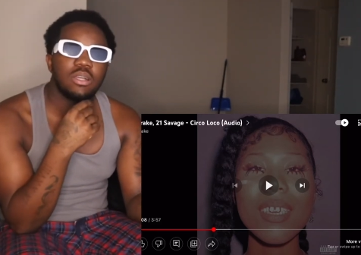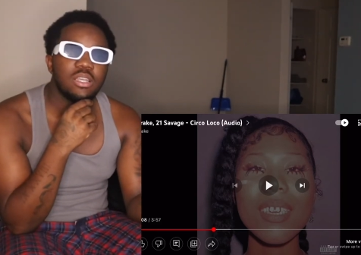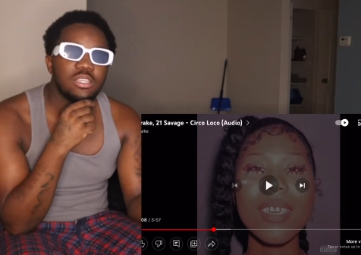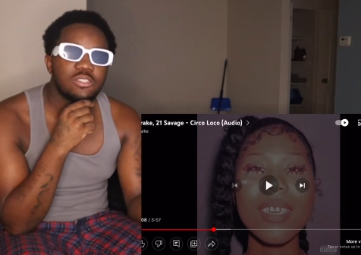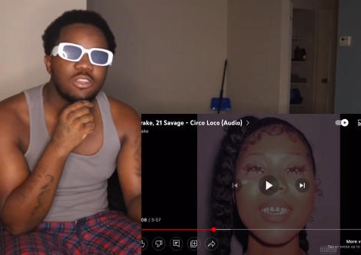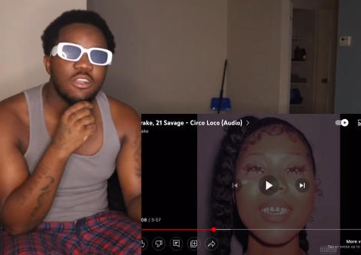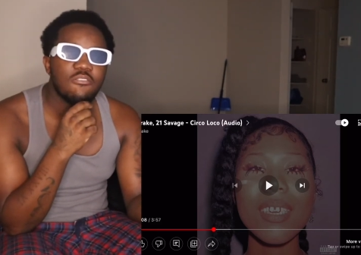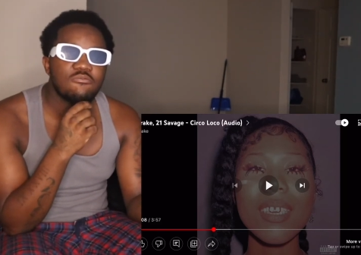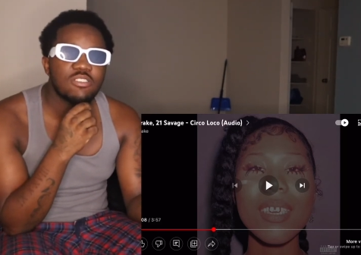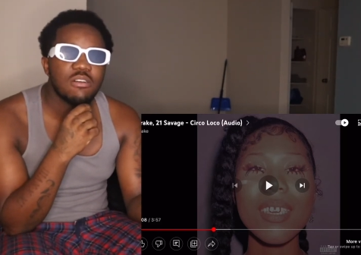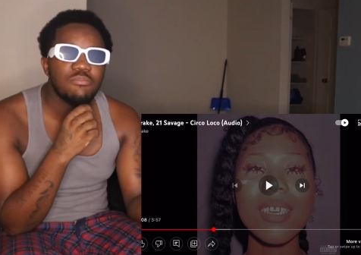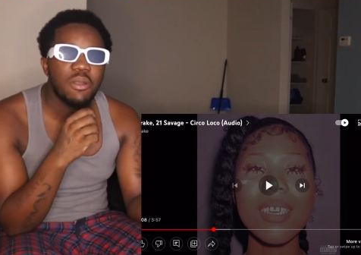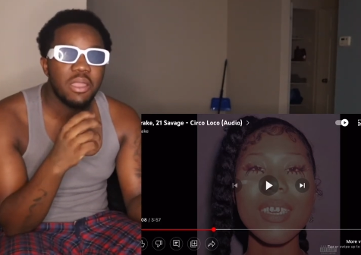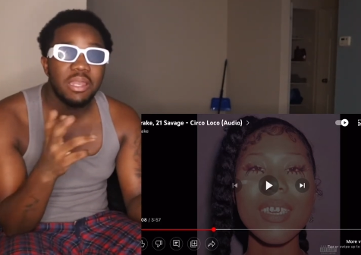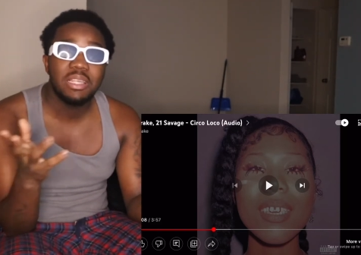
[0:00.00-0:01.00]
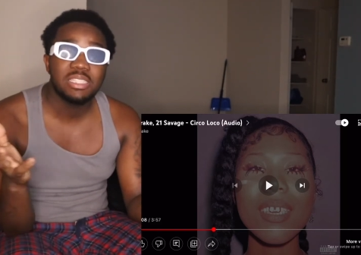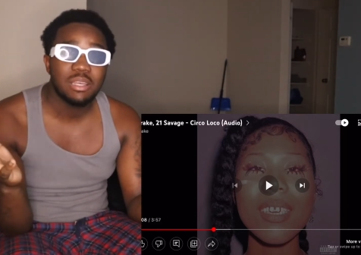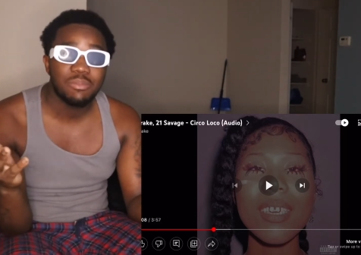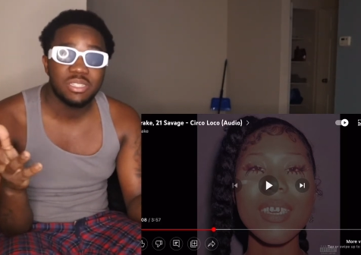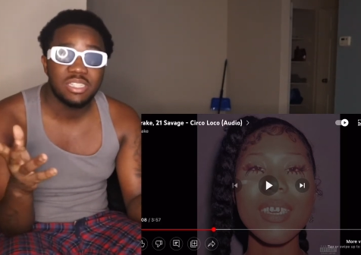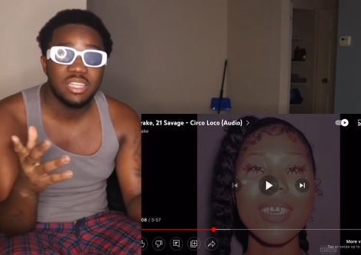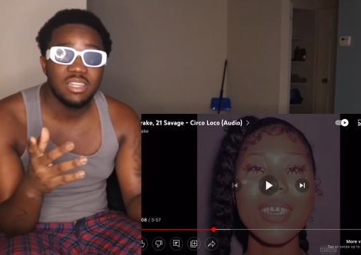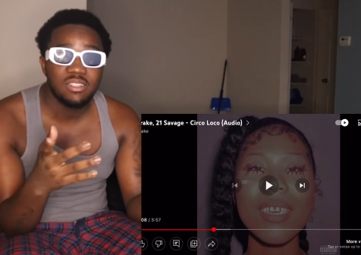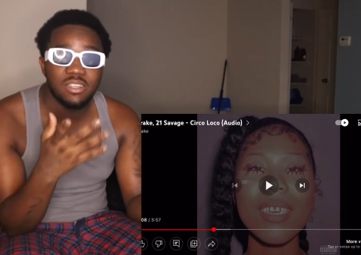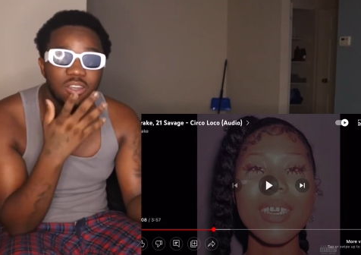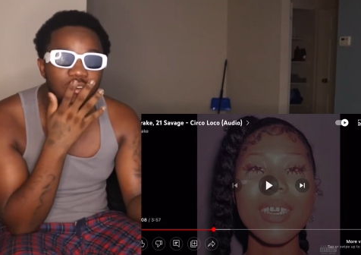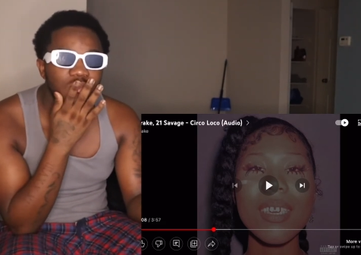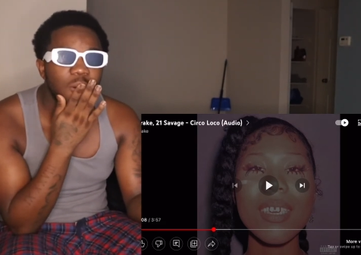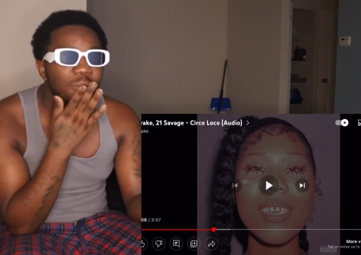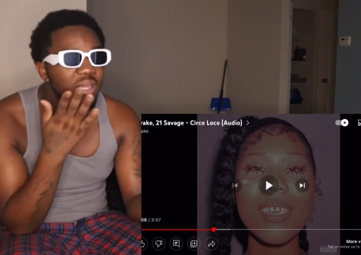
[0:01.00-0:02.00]
Speaker 1: uh, Instagram talking about at least I'm a 10
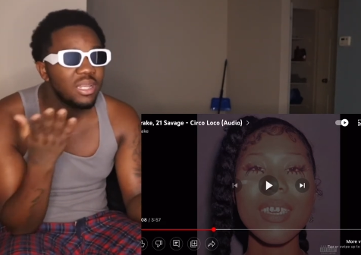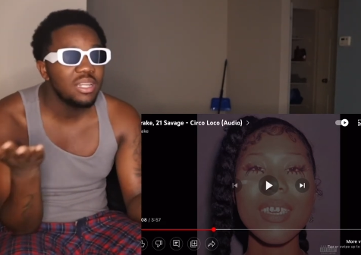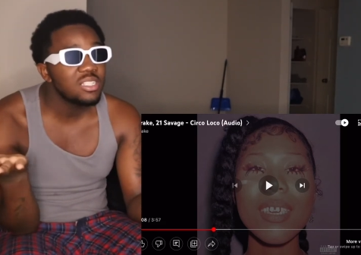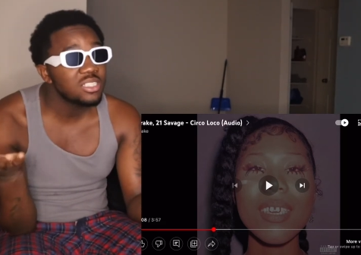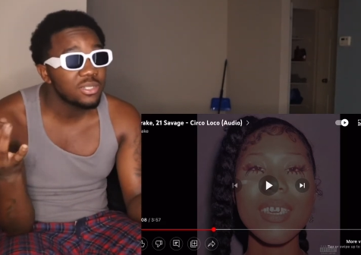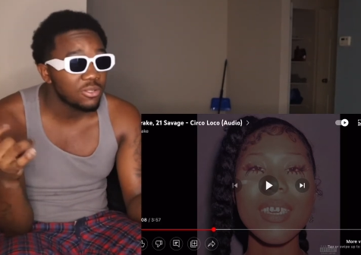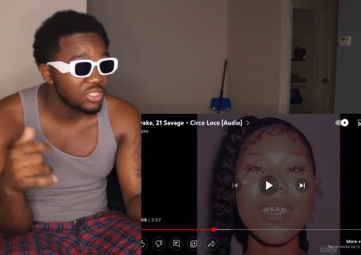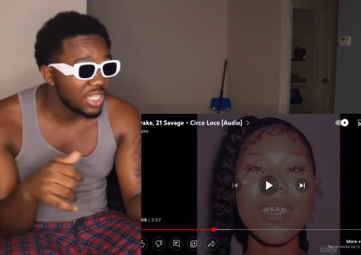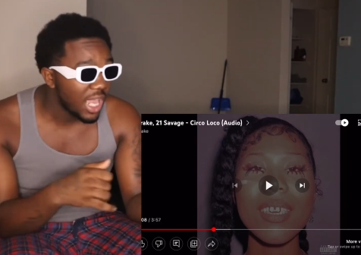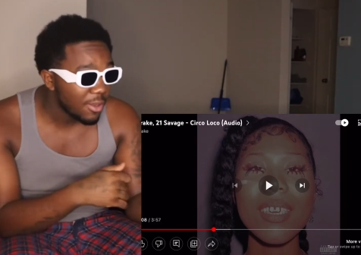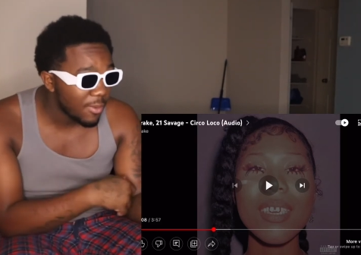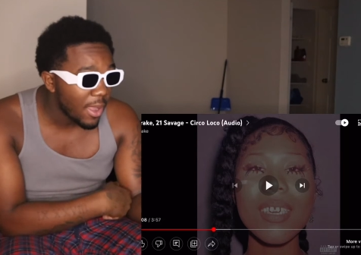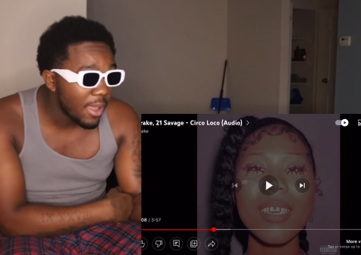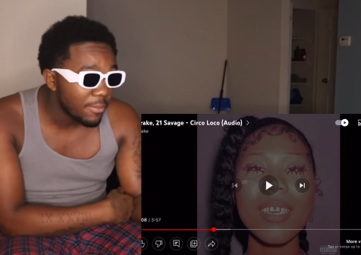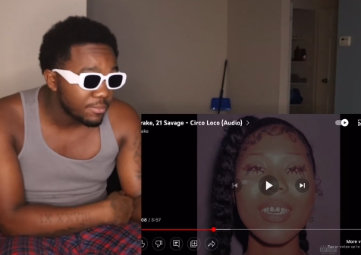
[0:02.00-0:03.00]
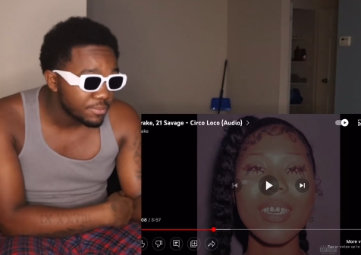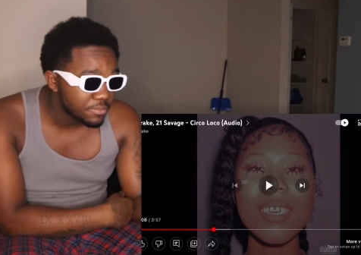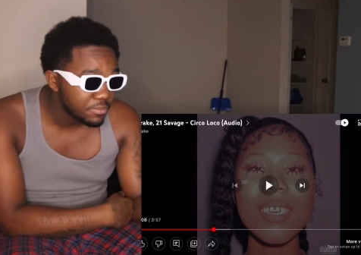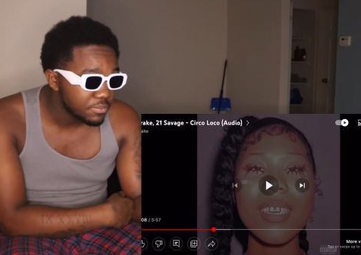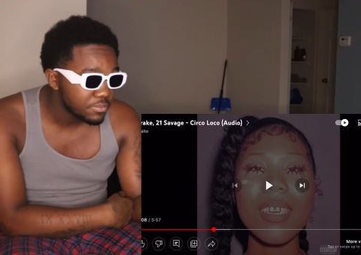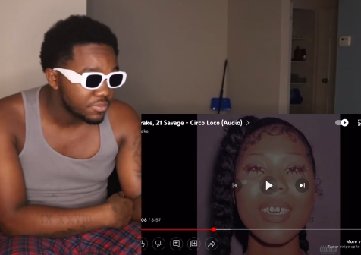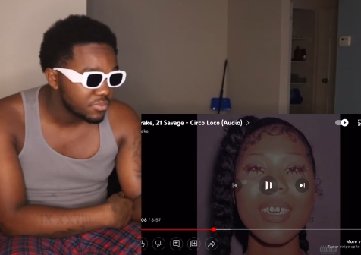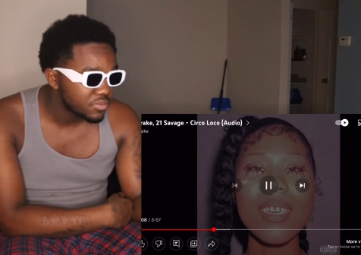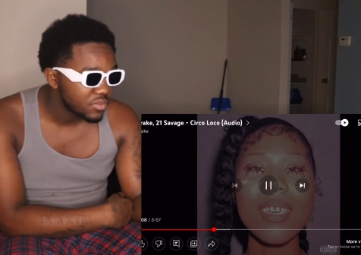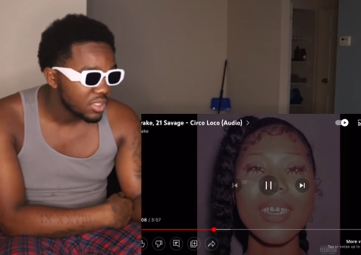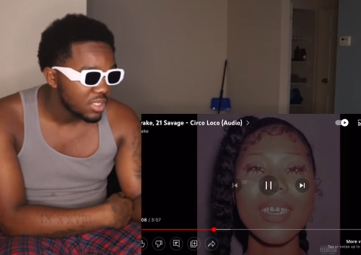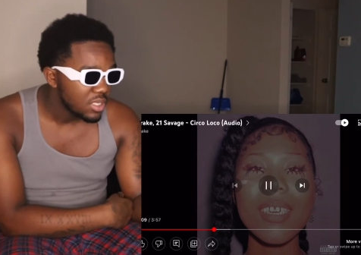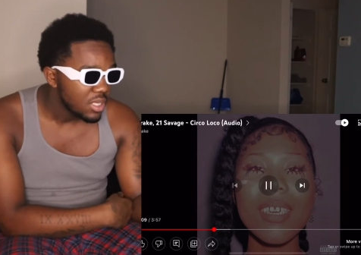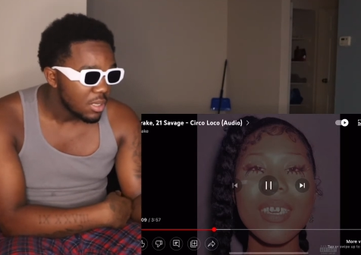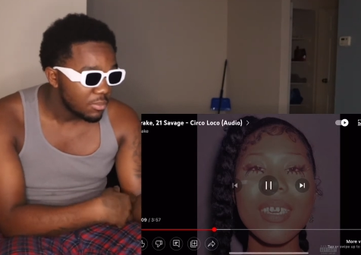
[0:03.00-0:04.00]
though. I mean, at least you know she can't rap. Two
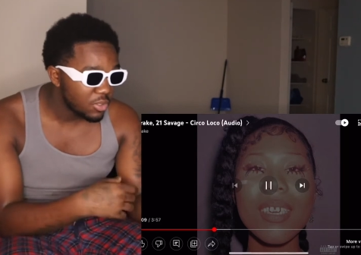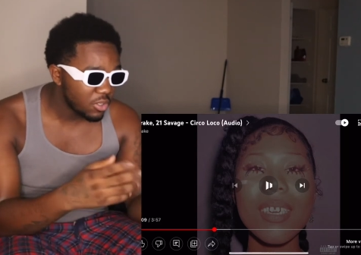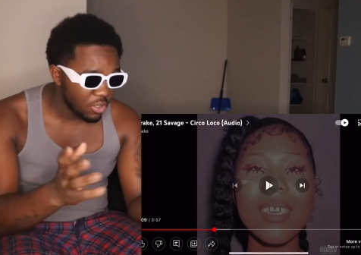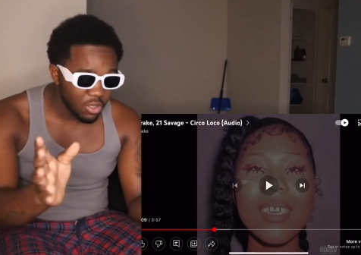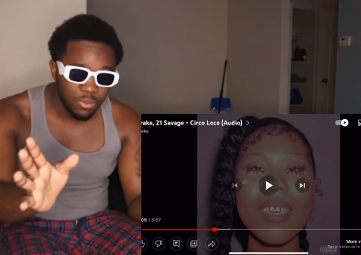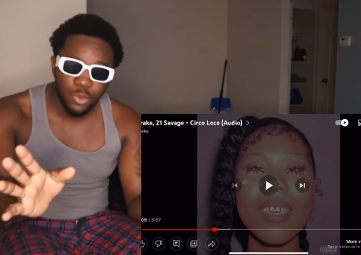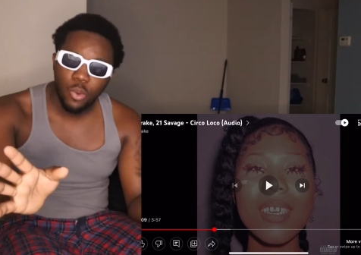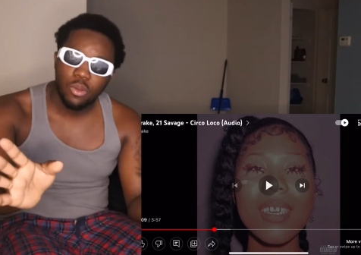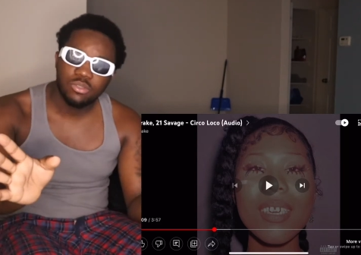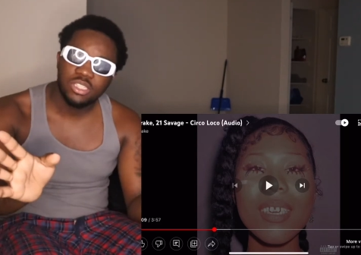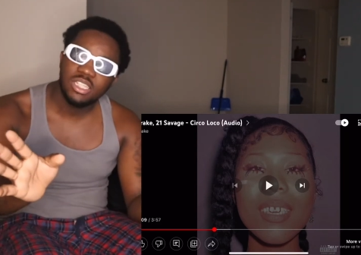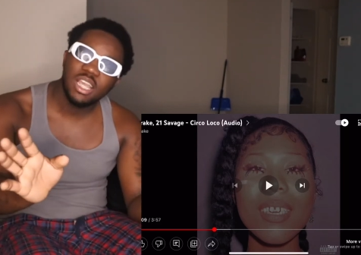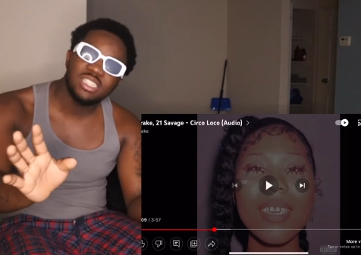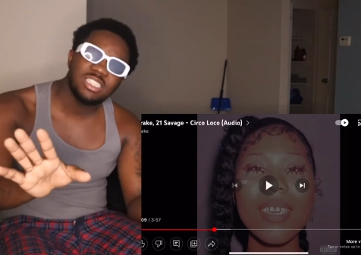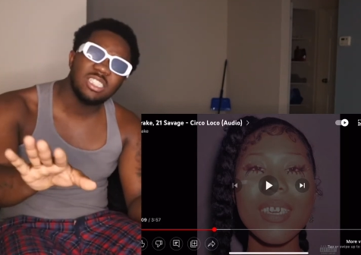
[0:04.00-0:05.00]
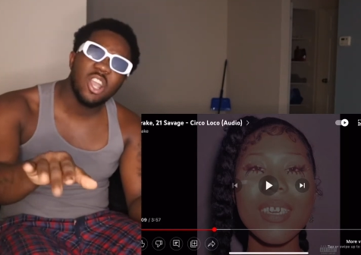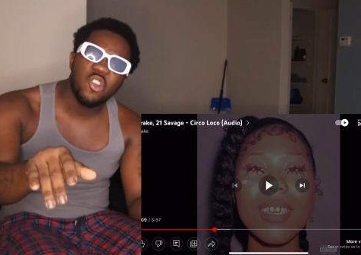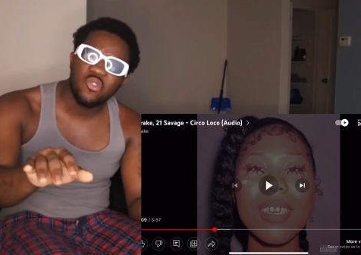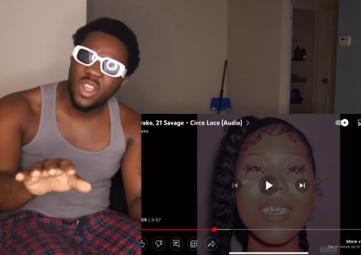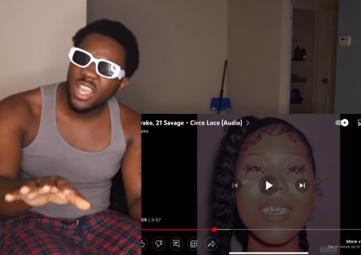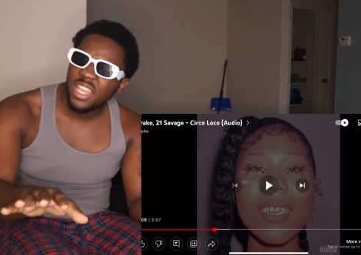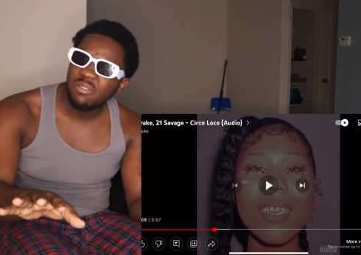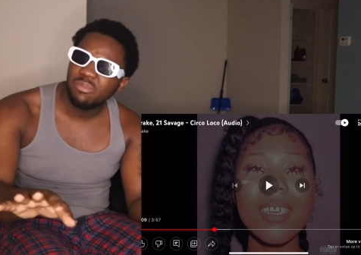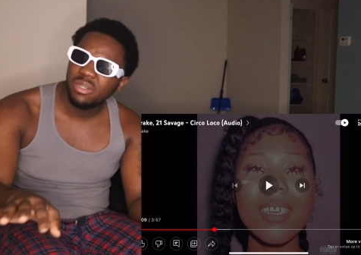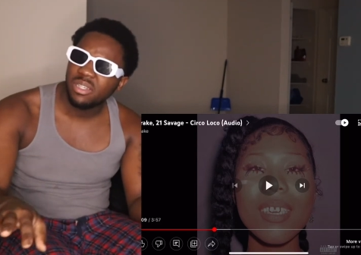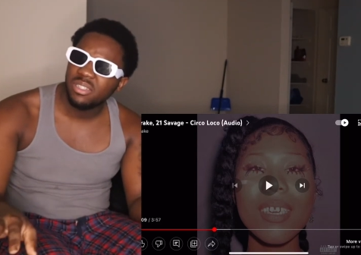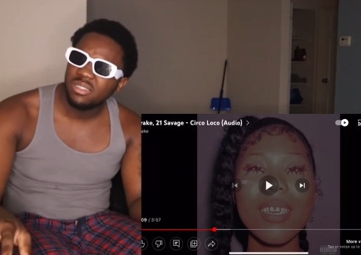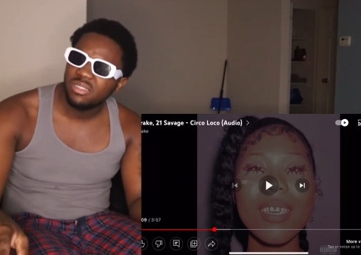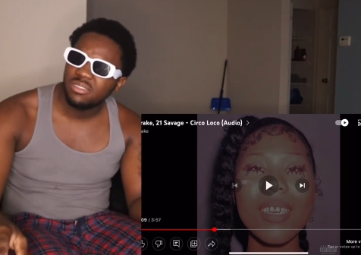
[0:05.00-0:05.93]
first. Don't get me wrong, she, she alright, but